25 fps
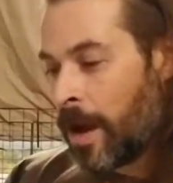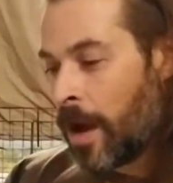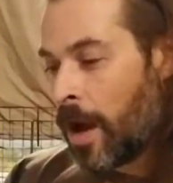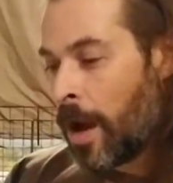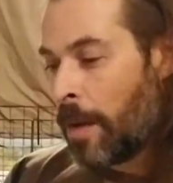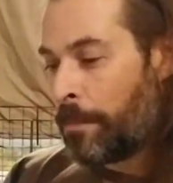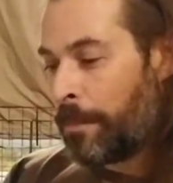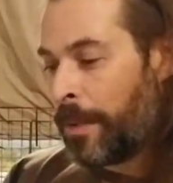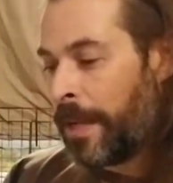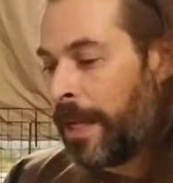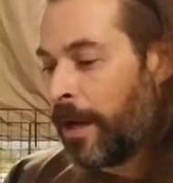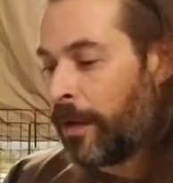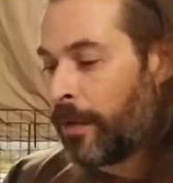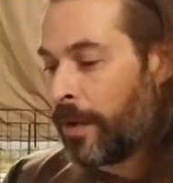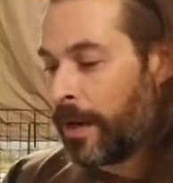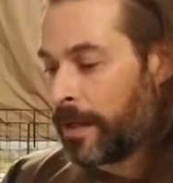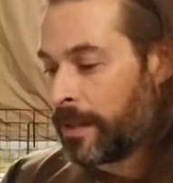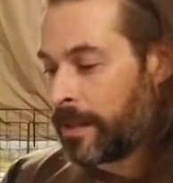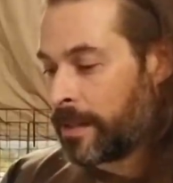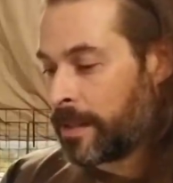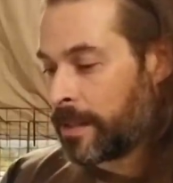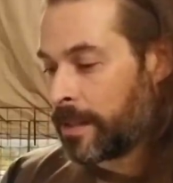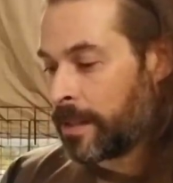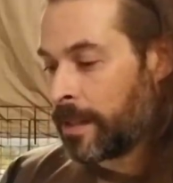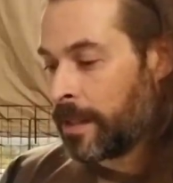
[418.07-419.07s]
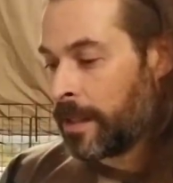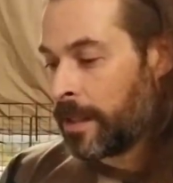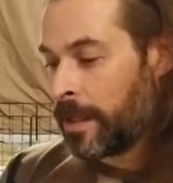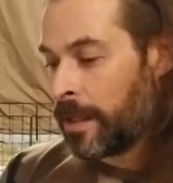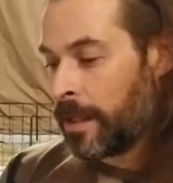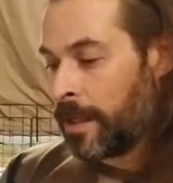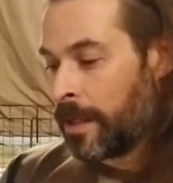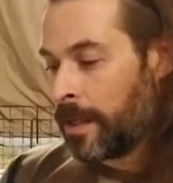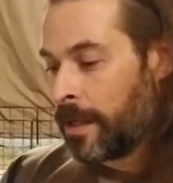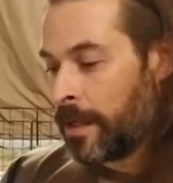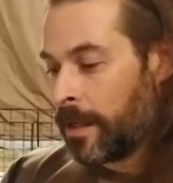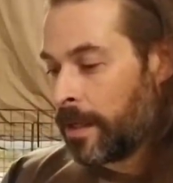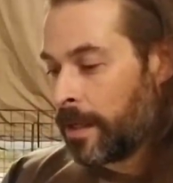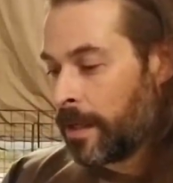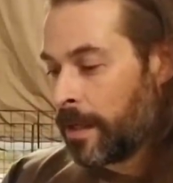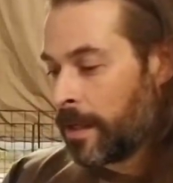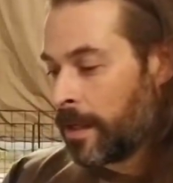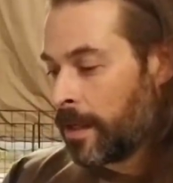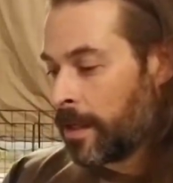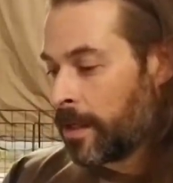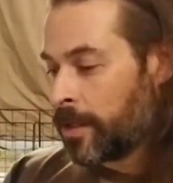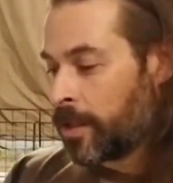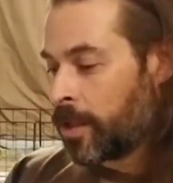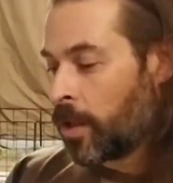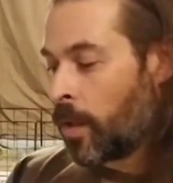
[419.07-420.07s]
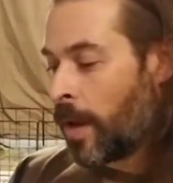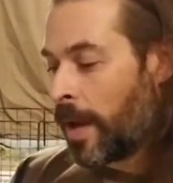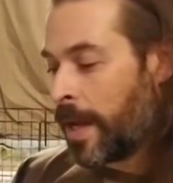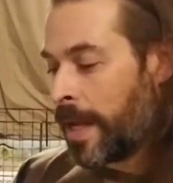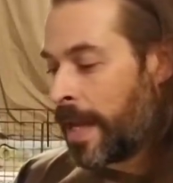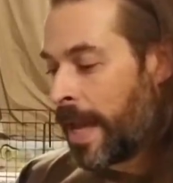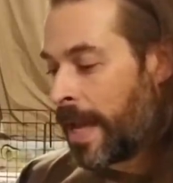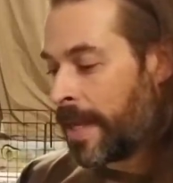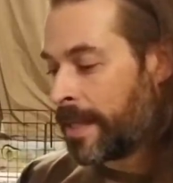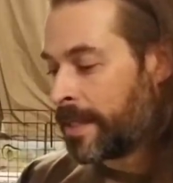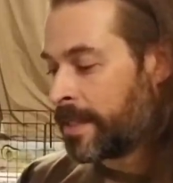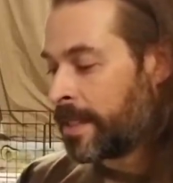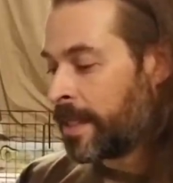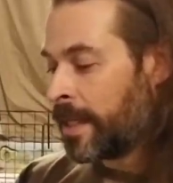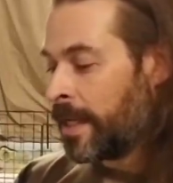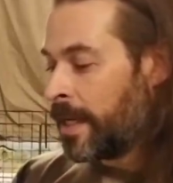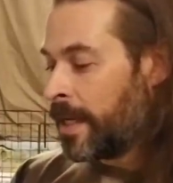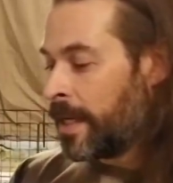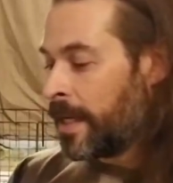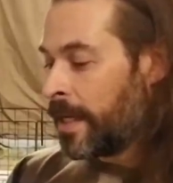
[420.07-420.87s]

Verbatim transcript: appearance. So I guess